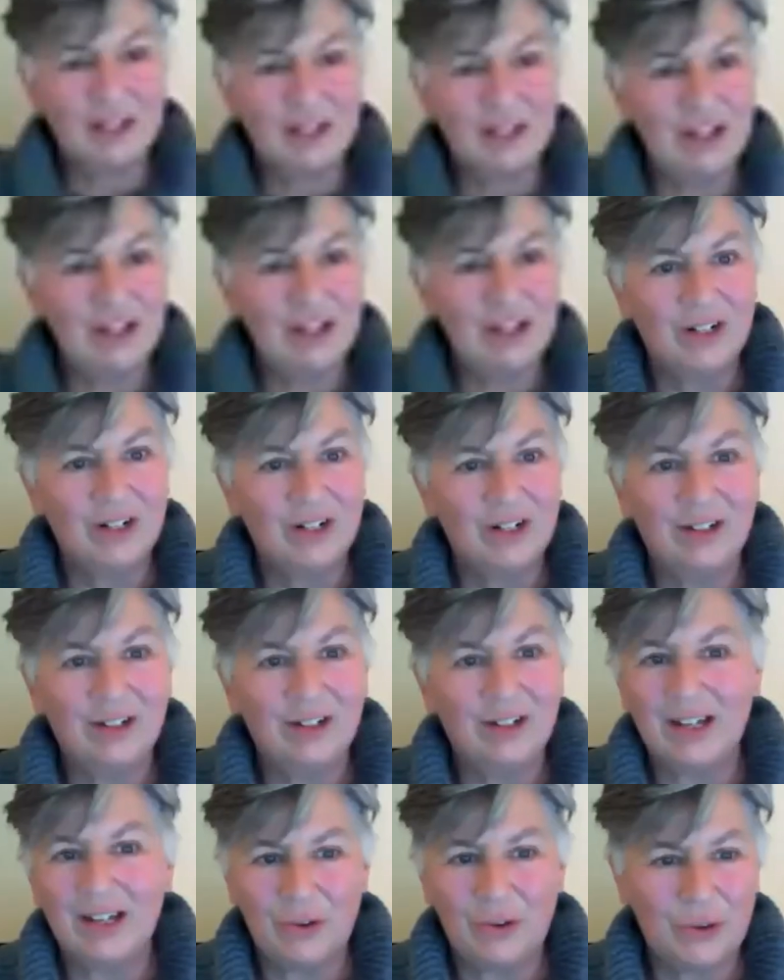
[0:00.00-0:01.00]
and Lighthouse
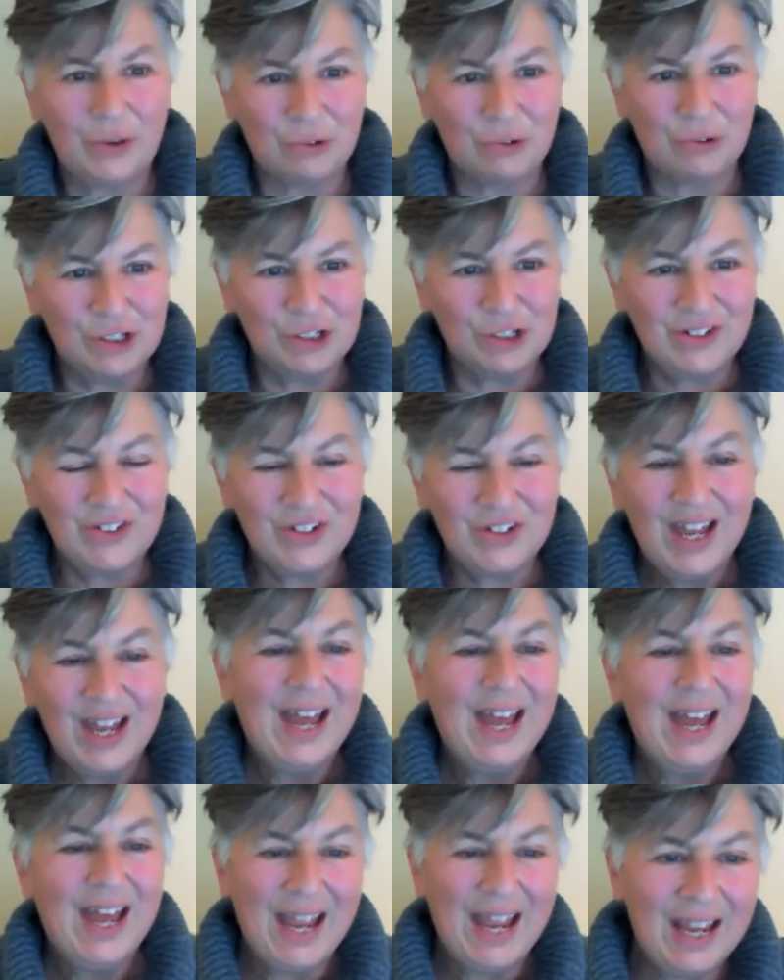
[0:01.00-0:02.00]
Authorities,
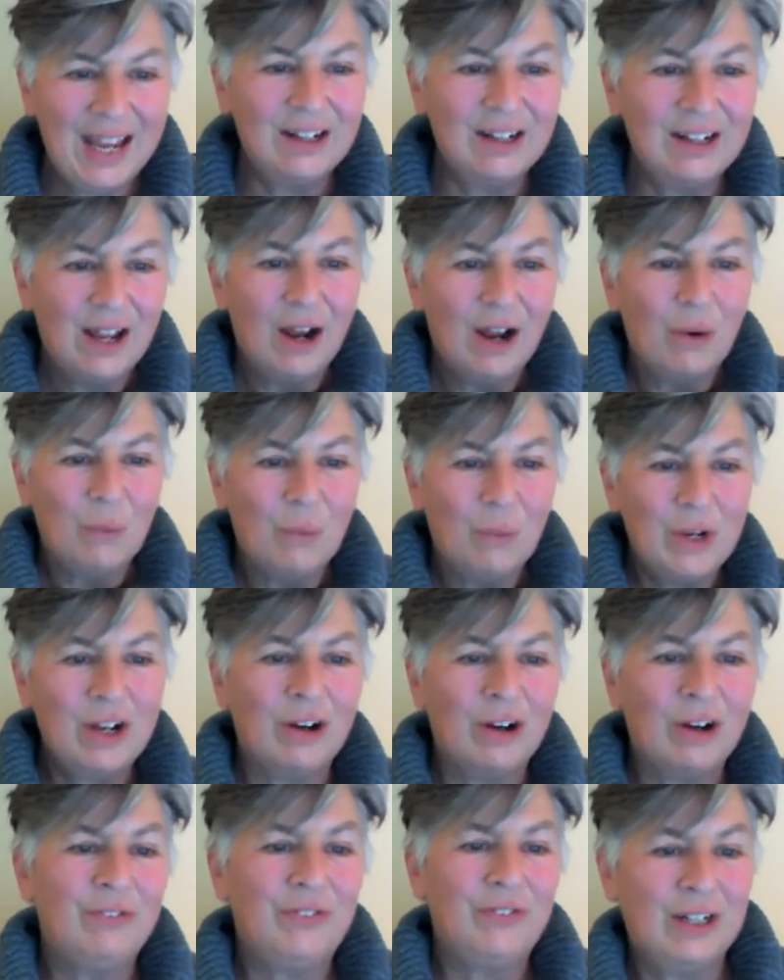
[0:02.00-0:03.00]
and we are
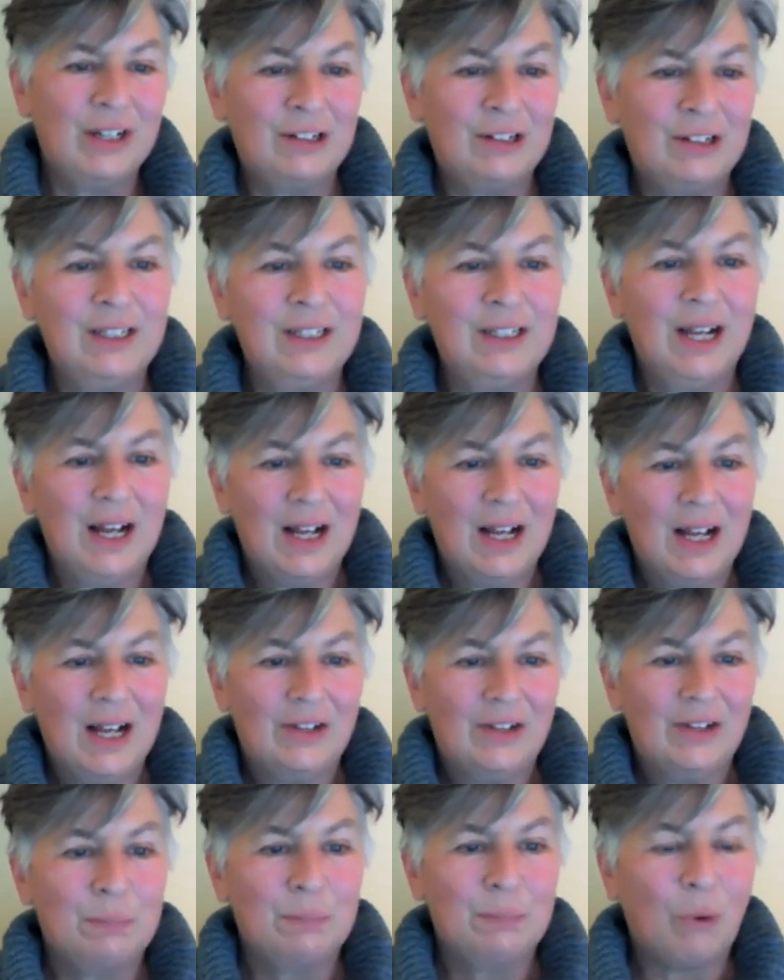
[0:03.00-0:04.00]
very
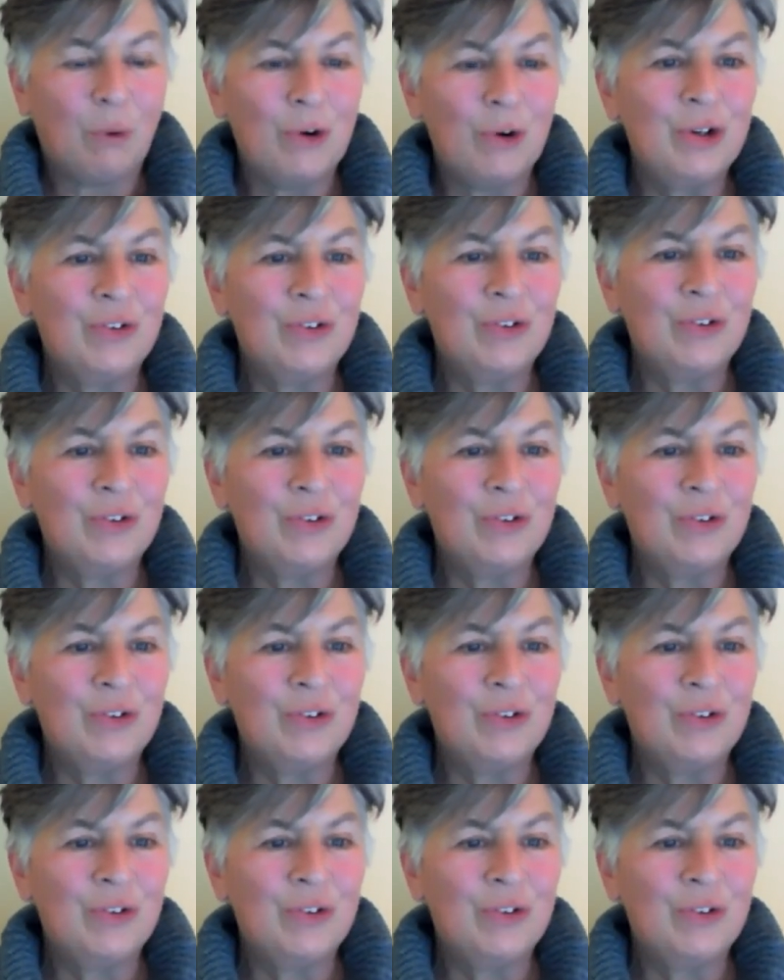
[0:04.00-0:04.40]
supportive